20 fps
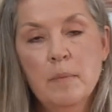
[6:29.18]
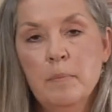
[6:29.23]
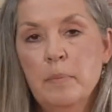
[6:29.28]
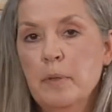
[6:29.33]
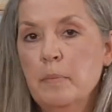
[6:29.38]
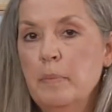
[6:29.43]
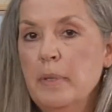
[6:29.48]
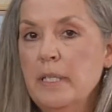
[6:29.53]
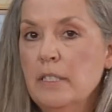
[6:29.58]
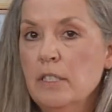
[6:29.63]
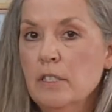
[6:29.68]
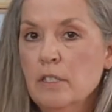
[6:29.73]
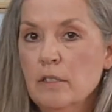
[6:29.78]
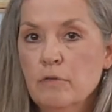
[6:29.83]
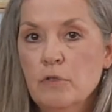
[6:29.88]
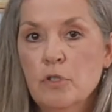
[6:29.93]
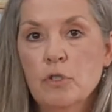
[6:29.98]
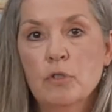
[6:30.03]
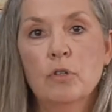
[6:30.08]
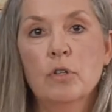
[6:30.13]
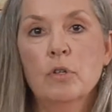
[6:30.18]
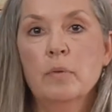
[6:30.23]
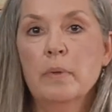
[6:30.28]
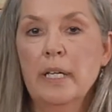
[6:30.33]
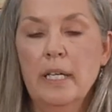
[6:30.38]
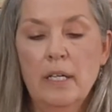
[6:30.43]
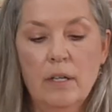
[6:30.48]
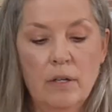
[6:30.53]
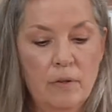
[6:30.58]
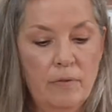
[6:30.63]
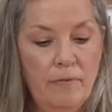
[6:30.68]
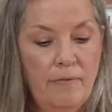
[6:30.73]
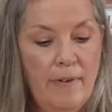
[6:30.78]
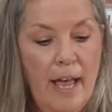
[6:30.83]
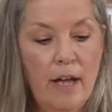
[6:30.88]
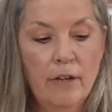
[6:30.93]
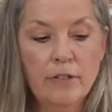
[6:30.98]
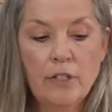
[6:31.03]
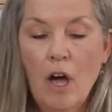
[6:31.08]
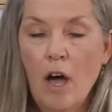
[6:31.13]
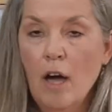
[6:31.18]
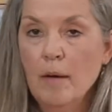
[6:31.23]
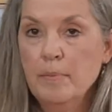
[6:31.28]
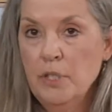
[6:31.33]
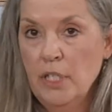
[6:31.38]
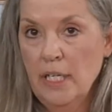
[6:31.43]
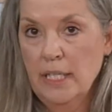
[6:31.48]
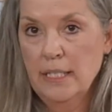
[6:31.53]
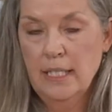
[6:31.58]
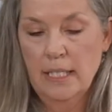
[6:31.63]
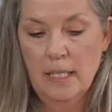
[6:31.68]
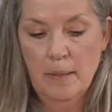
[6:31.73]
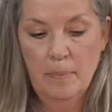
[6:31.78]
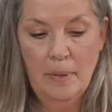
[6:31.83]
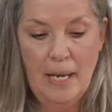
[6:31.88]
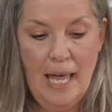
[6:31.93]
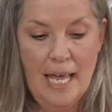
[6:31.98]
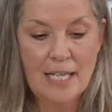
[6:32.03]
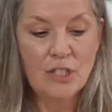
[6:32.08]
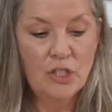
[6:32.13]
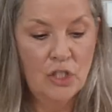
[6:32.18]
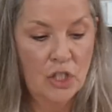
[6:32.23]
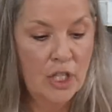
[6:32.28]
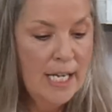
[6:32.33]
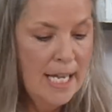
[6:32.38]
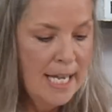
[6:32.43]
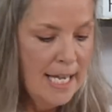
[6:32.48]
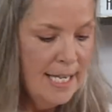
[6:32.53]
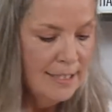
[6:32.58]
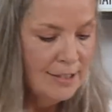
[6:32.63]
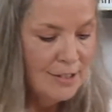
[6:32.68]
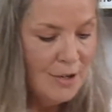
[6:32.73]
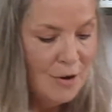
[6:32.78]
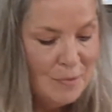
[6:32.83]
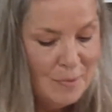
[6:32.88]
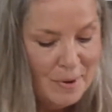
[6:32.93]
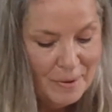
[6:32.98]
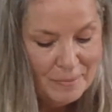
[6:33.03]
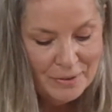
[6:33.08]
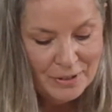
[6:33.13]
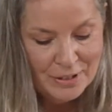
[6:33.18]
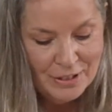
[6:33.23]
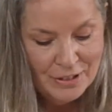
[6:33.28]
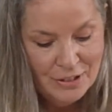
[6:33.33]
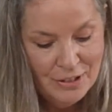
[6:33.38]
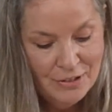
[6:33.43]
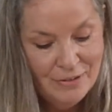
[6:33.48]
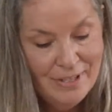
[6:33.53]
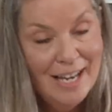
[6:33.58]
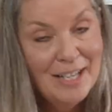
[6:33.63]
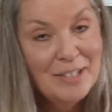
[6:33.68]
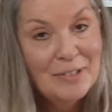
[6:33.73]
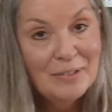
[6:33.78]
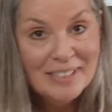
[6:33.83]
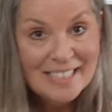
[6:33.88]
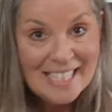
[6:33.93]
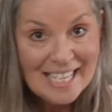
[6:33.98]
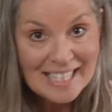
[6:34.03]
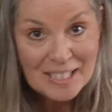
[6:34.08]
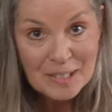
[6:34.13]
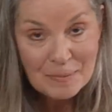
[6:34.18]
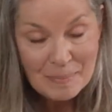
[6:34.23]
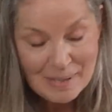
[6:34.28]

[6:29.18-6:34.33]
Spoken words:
put pieces of jewelry or found objects in the plaster. So what we're going to do now is we're going to take this